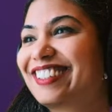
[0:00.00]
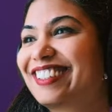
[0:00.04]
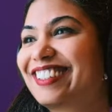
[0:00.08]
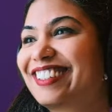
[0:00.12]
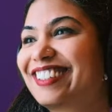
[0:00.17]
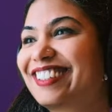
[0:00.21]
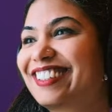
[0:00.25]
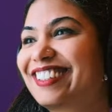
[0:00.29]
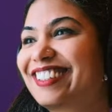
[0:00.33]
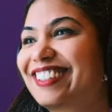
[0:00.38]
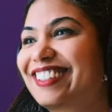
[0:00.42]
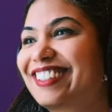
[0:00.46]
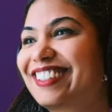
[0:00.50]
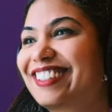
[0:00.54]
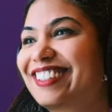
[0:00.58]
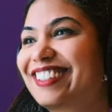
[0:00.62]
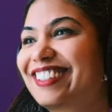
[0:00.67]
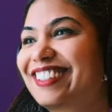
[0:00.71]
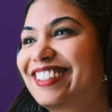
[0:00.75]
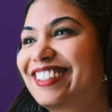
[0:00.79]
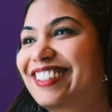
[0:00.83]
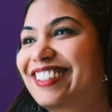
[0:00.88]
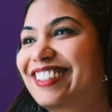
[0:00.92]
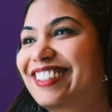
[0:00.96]

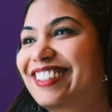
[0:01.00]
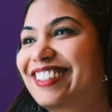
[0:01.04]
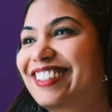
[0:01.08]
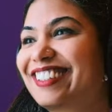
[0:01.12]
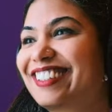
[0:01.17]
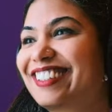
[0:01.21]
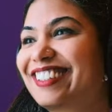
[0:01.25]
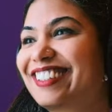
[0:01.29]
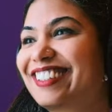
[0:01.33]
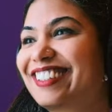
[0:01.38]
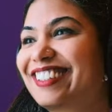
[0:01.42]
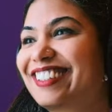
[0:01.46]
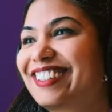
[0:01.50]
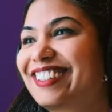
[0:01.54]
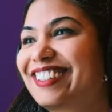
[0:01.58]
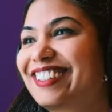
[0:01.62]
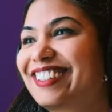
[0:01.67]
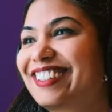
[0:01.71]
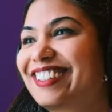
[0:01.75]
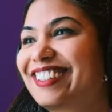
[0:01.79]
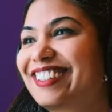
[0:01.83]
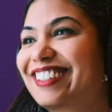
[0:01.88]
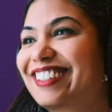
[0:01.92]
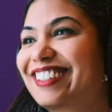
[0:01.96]

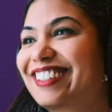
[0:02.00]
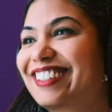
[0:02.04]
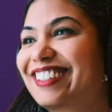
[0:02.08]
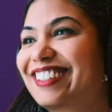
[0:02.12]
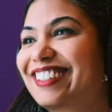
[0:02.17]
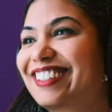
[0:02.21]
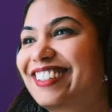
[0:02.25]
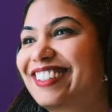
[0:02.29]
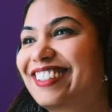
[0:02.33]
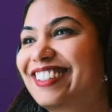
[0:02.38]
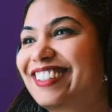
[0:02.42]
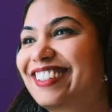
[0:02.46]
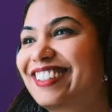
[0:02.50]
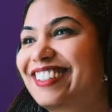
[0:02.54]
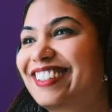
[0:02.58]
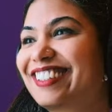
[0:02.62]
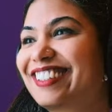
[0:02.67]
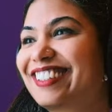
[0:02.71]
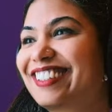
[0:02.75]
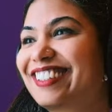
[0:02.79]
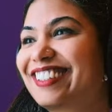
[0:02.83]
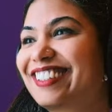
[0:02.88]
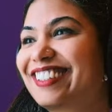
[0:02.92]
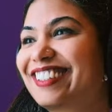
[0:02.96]

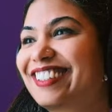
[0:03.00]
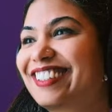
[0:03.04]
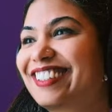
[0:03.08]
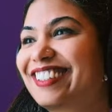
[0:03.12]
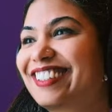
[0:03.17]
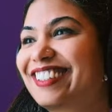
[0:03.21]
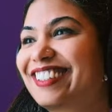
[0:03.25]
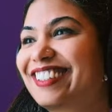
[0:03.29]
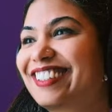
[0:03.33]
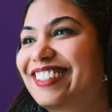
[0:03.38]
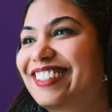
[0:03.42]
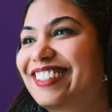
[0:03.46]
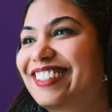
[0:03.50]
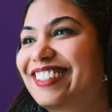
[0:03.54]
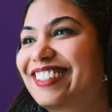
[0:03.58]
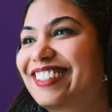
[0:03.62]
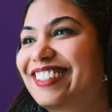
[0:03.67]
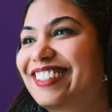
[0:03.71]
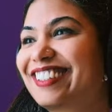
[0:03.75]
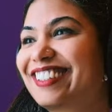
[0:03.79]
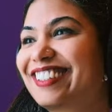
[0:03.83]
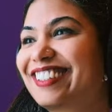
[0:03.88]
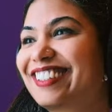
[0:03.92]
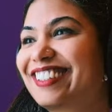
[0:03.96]

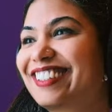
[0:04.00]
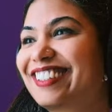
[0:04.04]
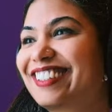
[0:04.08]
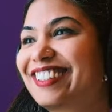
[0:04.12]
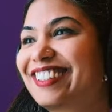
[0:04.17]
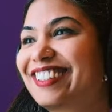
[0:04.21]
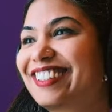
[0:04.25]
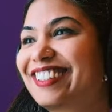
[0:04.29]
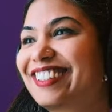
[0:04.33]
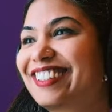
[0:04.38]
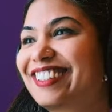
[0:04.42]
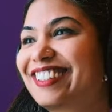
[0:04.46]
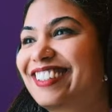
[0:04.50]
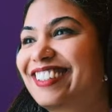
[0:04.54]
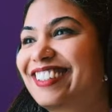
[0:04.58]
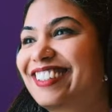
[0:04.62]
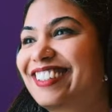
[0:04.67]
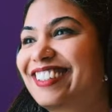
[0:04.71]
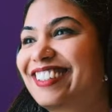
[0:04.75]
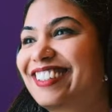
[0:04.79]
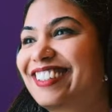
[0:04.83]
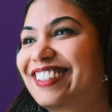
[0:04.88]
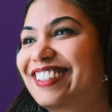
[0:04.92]
(no lip movement)